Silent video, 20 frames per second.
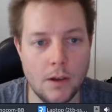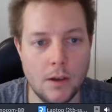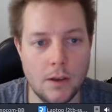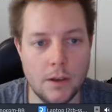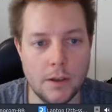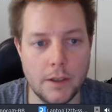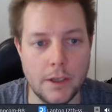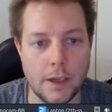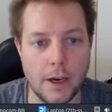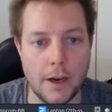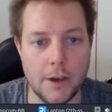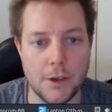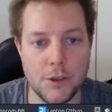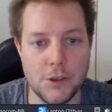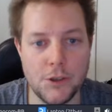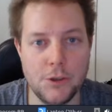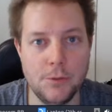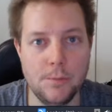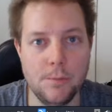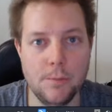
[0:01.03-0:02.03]
G'day
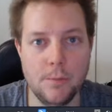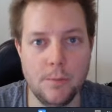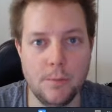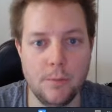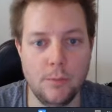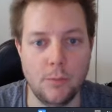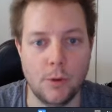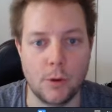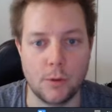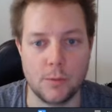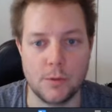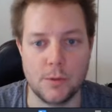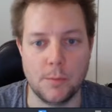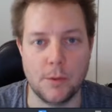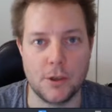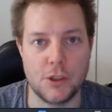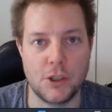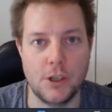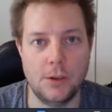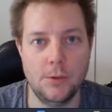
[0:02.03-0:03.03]
YouTube, welcome to my
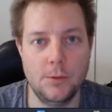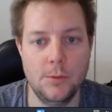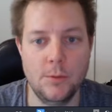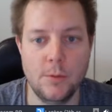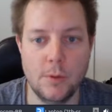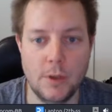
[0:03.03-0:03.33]
channel.